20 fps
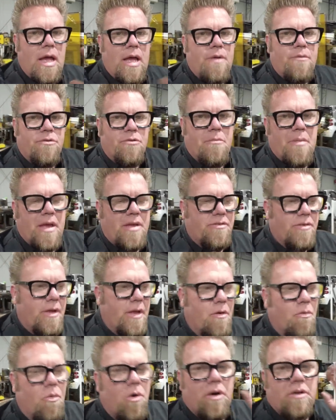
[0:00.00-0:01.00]
It was amazing.
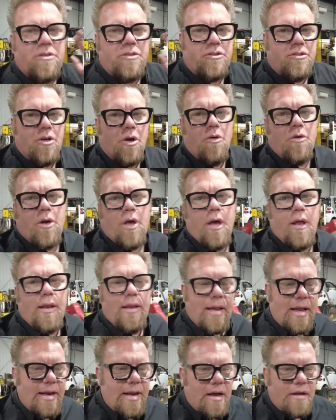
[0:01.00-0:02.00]
It worked so good. It
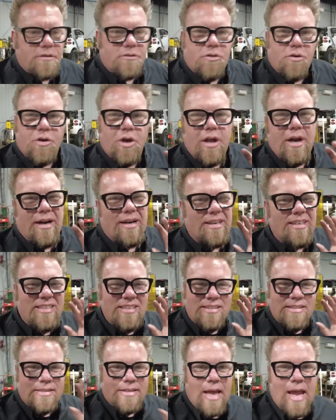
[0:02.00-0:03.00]
laid down so good, and it
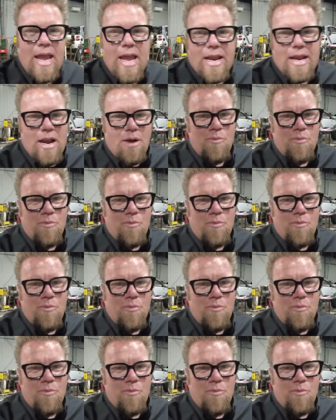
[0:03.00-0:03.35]
just stayed.